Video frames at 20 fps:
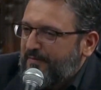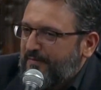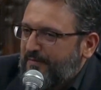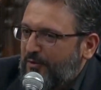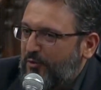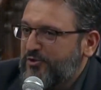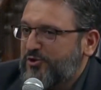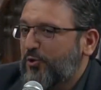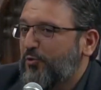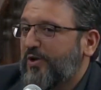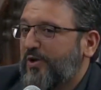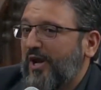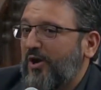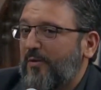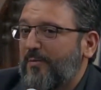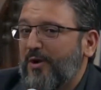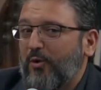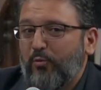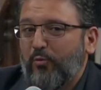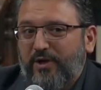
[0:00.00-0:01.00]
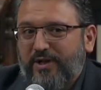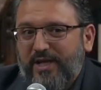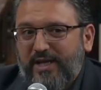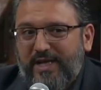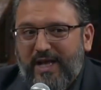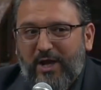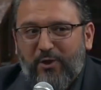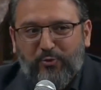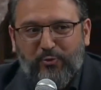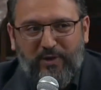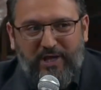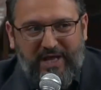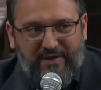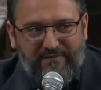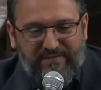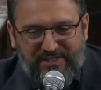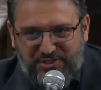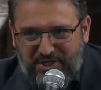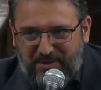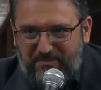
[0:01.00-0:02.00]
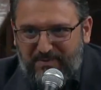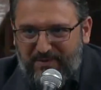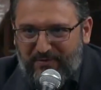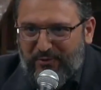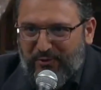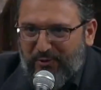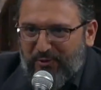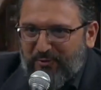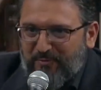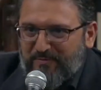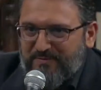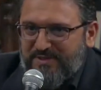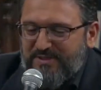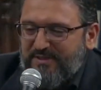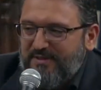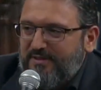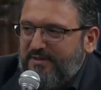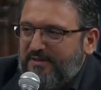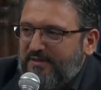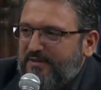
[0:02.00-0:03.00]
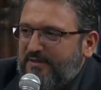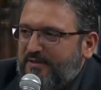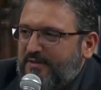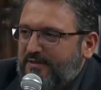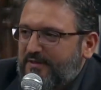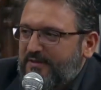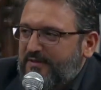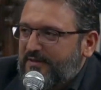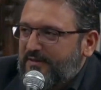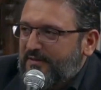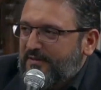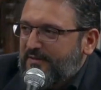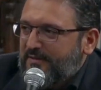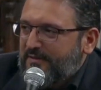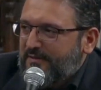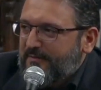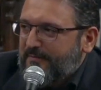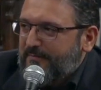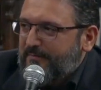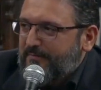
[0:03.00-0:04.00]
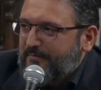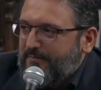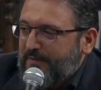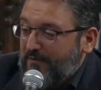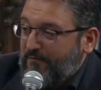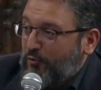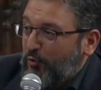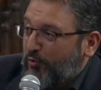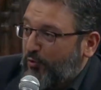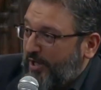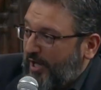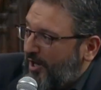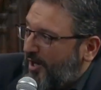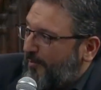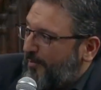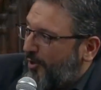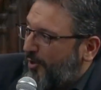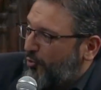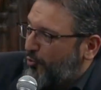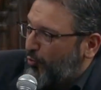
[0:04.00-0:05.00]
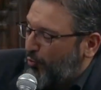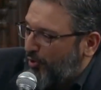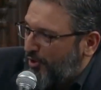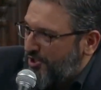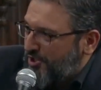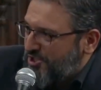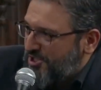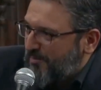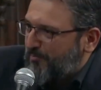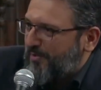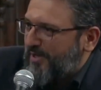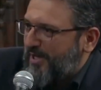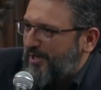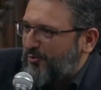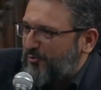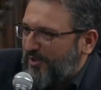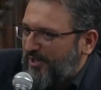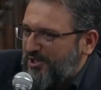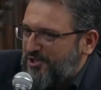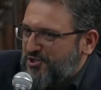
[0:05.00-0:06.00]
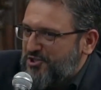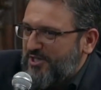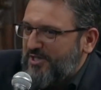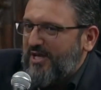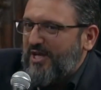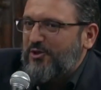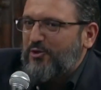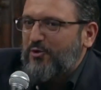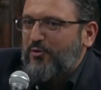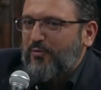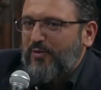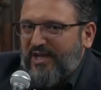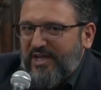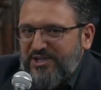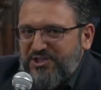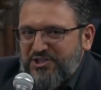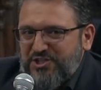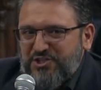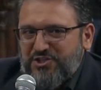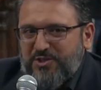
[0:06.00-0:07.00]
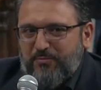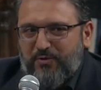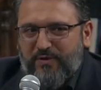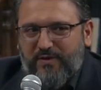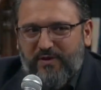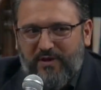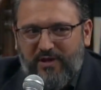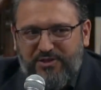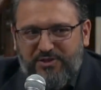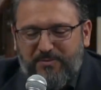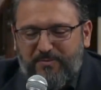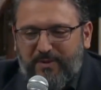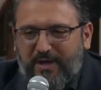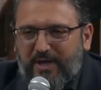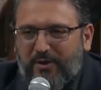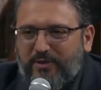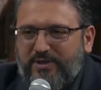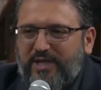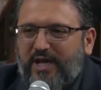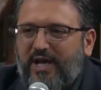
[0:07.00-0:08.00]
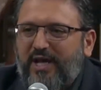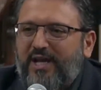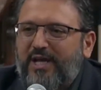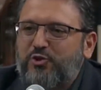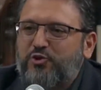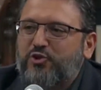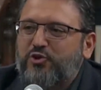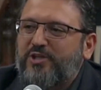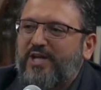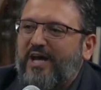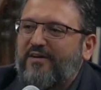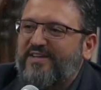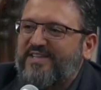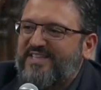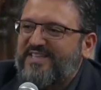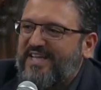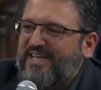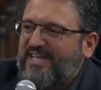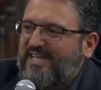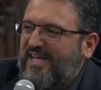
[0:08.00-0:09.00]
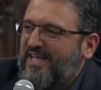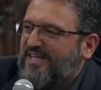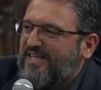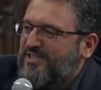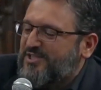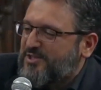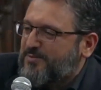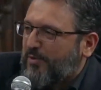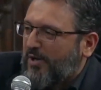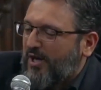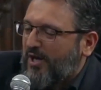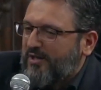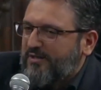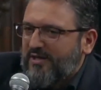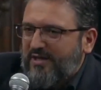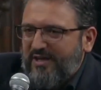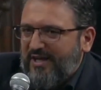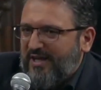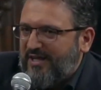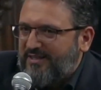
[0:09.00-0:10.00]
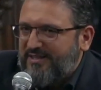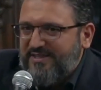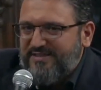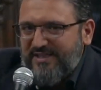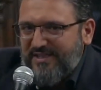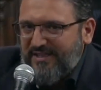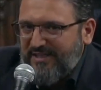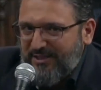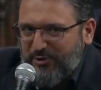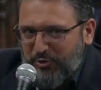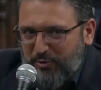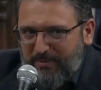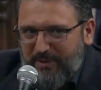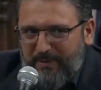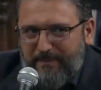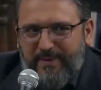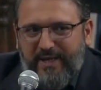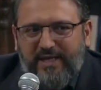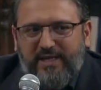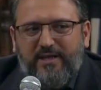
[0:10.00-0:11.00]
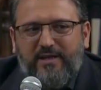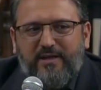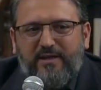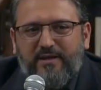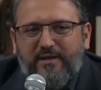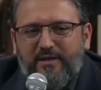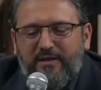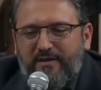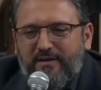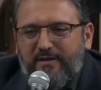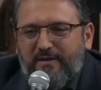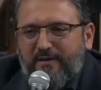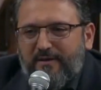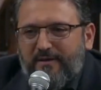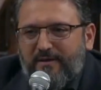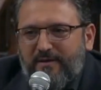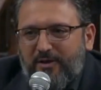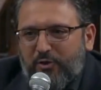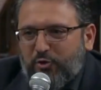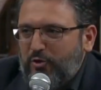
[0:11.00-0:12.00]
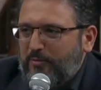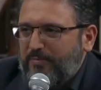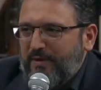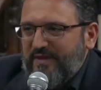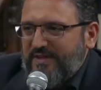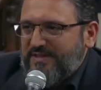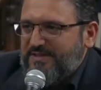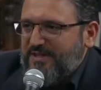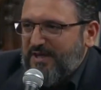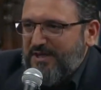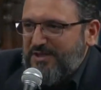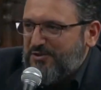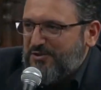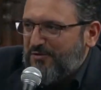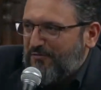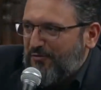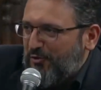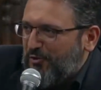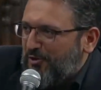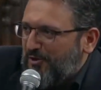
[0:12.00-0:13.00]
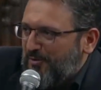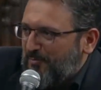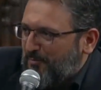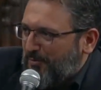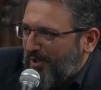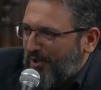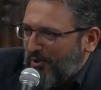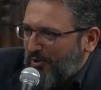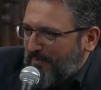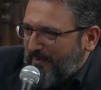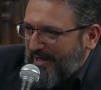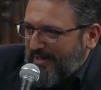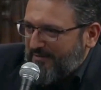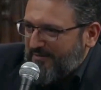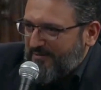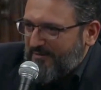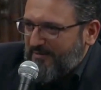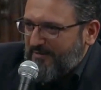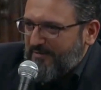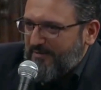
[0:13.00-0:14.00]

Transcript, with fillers: Those who care about working out will have a gym in their homes if you care about worship and religion and your relationship with Allah subhanahu wa ta'ala, you should have a dedicated spot. It doesn't need to be big. It could be the size of your prayer mat.